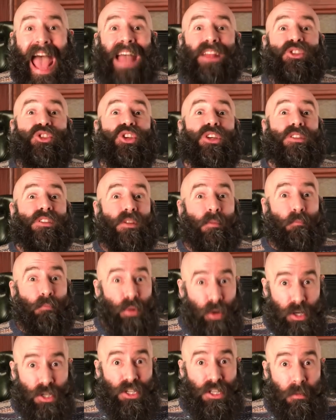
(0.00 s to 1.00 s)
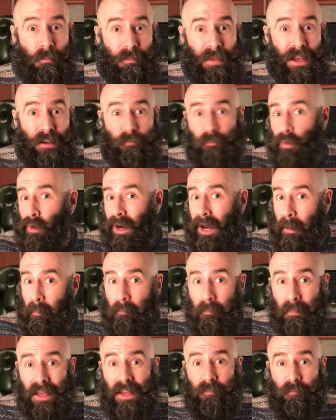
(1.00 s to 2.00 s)
And just to push the metaphor a
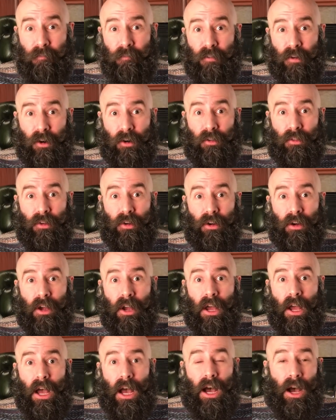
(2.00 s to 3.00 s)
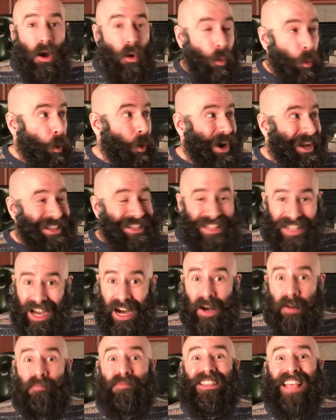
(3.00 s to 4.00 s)
bit further, what
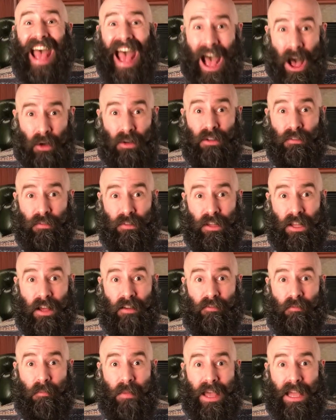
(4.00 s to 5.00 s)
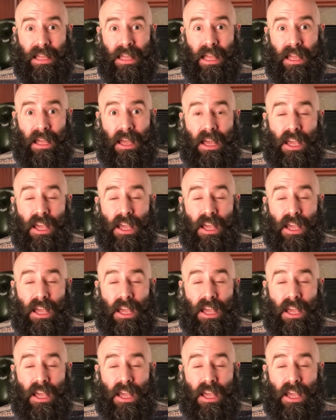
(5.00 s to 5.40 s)
comes out of lovemaking?